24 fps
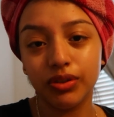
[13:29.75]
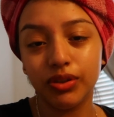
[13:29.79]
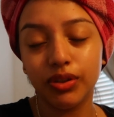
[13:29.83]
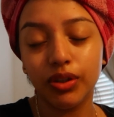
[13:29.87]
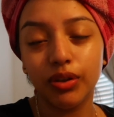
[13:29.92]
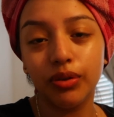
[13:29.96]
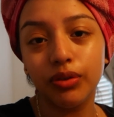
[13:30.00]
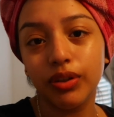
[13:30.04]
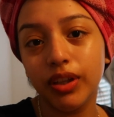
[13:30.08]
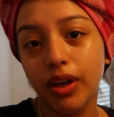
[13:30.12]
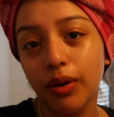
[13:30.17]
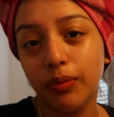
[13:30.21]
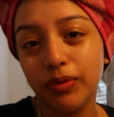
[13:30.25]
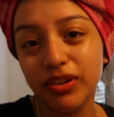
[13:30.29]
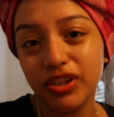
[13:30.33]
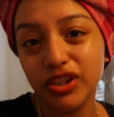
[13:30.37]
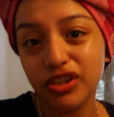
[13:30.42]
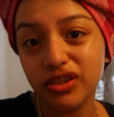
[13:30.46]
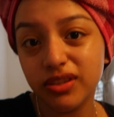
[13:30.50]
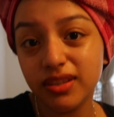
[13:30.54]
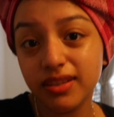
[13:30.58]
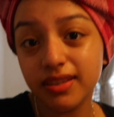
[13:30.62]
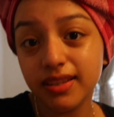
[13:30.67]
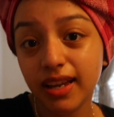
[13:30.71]
So yeah, we
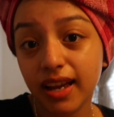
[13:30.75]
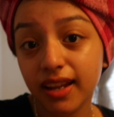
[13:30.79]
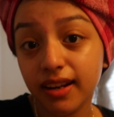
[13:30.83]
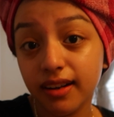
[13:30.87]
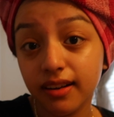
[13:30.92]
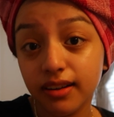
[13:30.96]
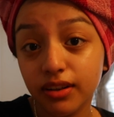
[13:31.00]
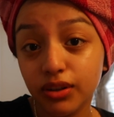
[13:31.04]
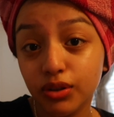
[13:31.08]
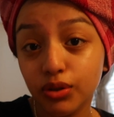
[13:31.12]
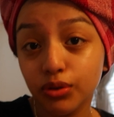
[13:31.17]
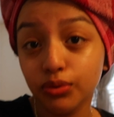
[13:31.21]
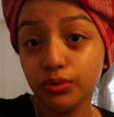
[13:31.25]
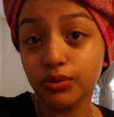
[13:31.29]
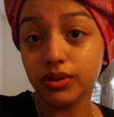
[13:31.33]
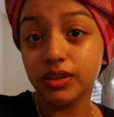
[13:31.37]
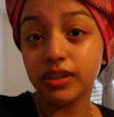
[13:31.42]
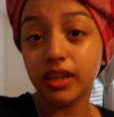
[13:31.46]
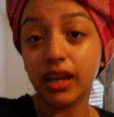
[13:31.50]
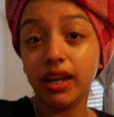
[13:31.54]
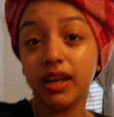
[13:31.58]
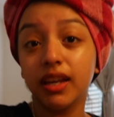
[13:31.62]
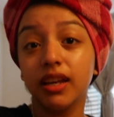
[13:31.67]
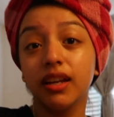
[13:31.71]
just decided to
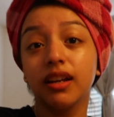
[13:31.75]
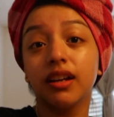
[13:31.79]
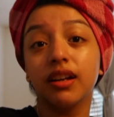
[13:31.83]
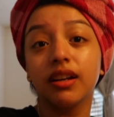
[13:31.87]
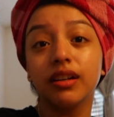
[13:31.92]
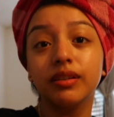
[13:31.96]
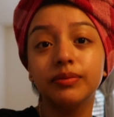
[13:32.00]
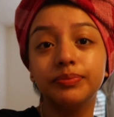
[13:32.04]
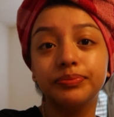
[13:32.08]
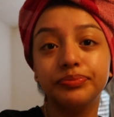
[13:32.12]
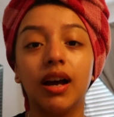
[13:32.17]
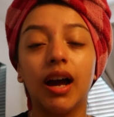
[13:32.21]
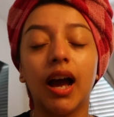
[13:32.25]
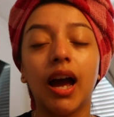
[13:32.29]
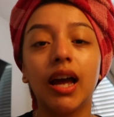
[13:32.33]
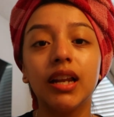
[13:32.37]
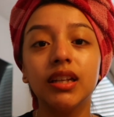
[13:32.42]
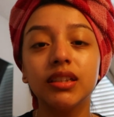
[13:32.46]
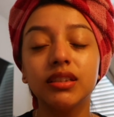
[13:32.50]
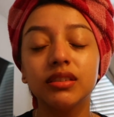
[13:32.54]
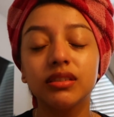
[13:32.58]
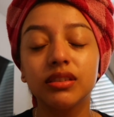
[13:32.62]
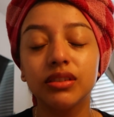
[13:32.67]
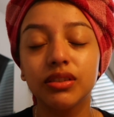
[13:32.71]
stay here. I
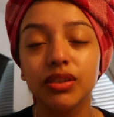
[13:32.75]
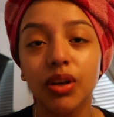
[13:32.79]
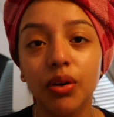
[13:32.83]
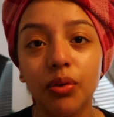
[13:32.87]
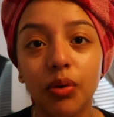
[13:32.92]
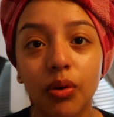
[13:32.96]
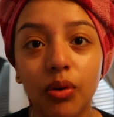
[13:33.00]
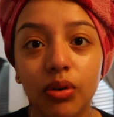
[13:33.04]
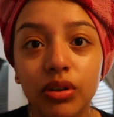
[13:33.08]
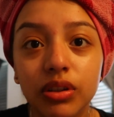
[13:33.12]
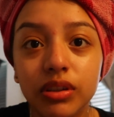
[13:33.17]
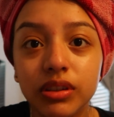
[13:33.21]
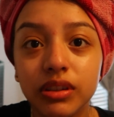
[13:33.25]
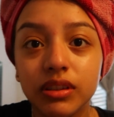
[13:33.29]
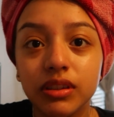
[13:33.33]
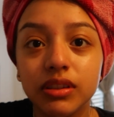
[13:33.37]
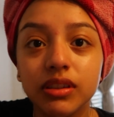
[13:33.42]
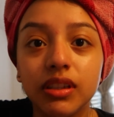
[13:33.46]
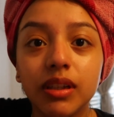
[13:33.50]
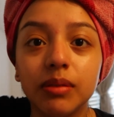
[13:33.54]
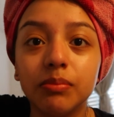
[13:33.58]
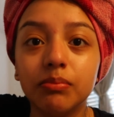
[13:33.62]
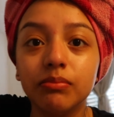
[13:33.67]
look so orange.